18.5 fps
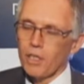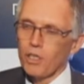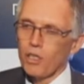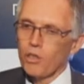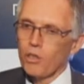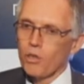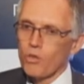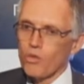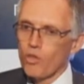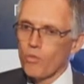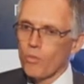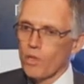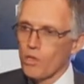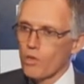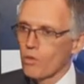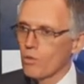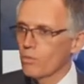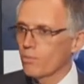Indian
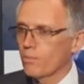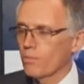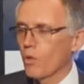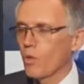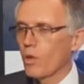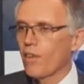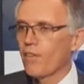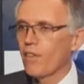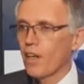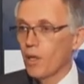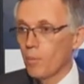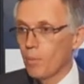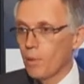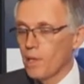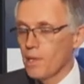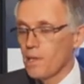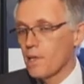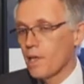consumers. So we are very
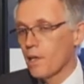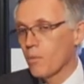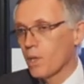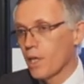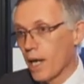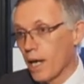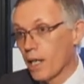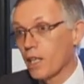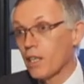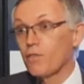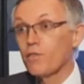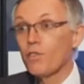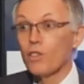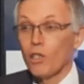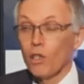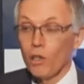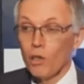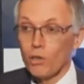pleased and we are here
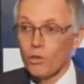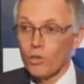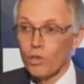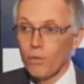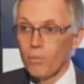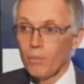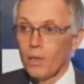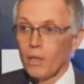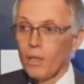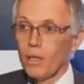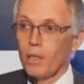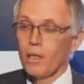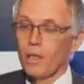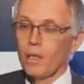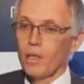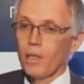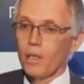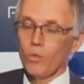for the long term.
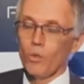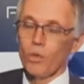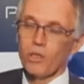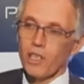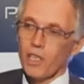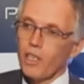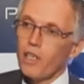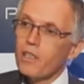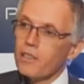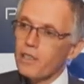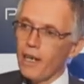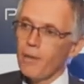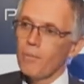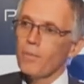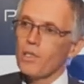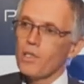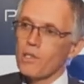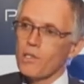We'll take our
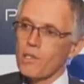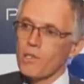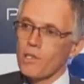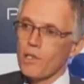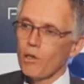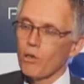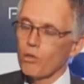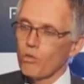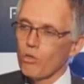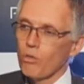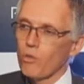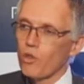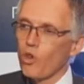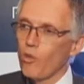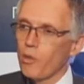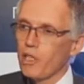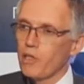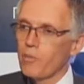time. This is a long
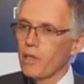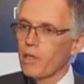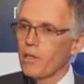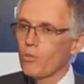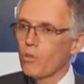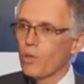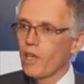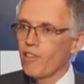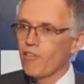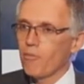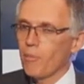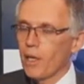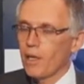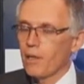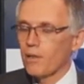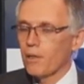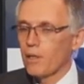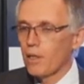term commitment. We have
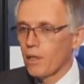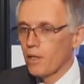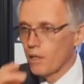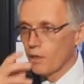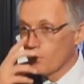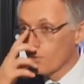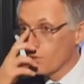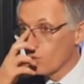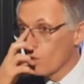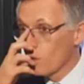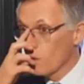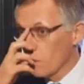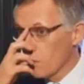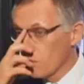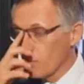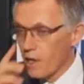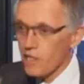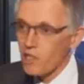made frugal
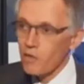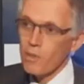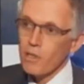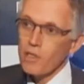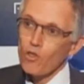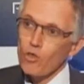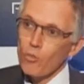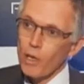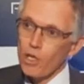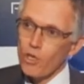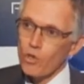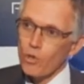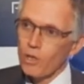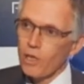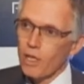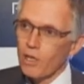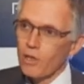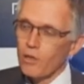investments to make
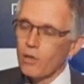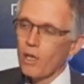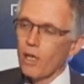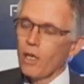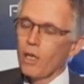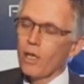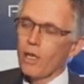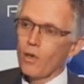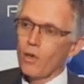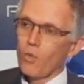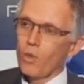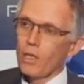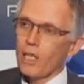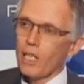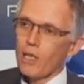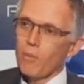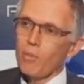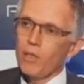sure that
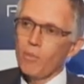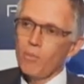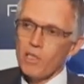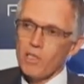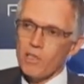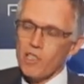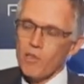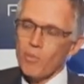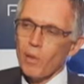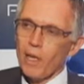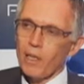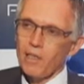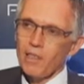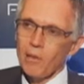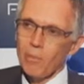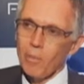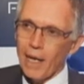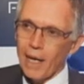we keep the business plan
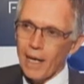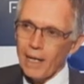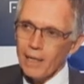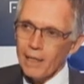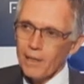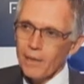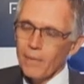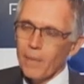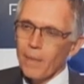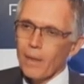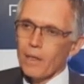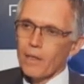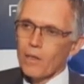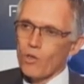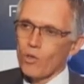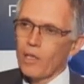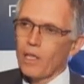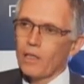in the black
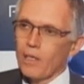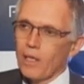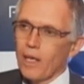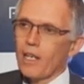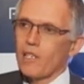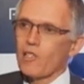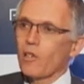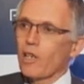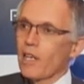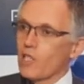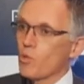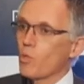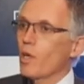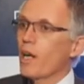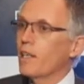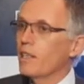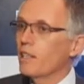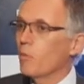so that as long as
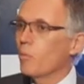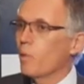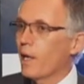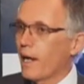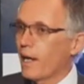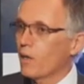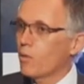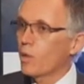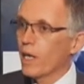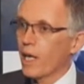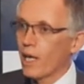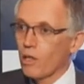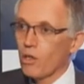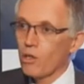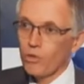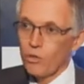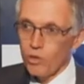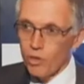we are in the black, we
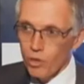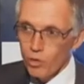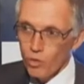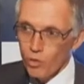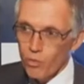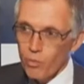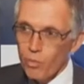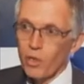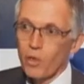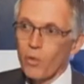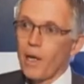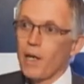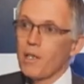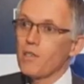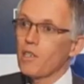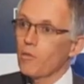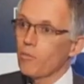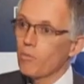can continue to
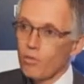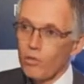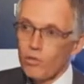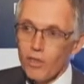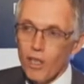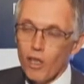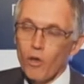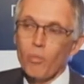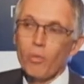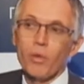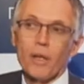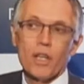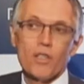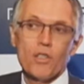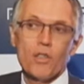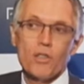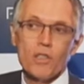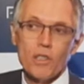progress, improve our
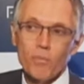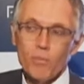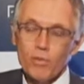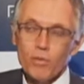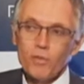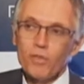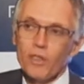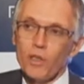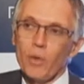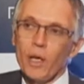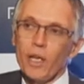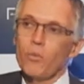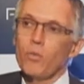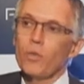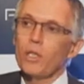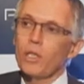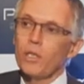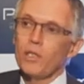operations, improve the way
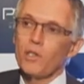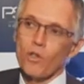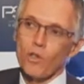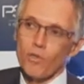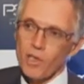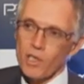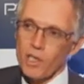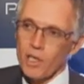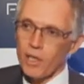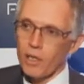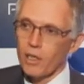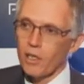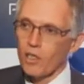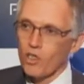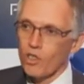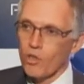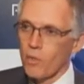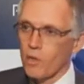we service our
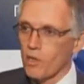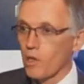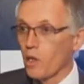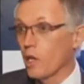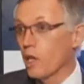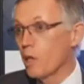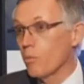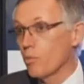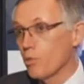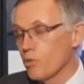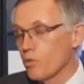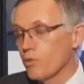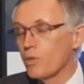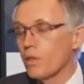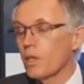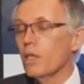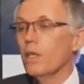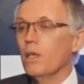customers, and
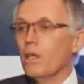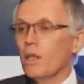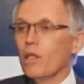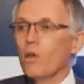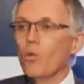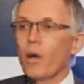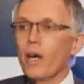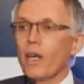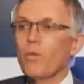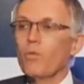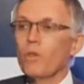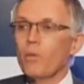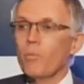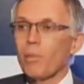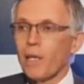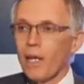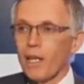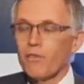improve the way
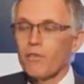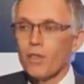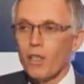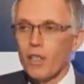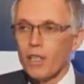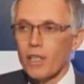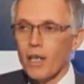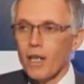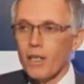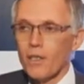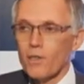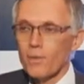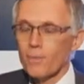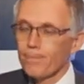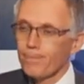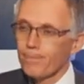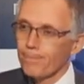we plan for our cars.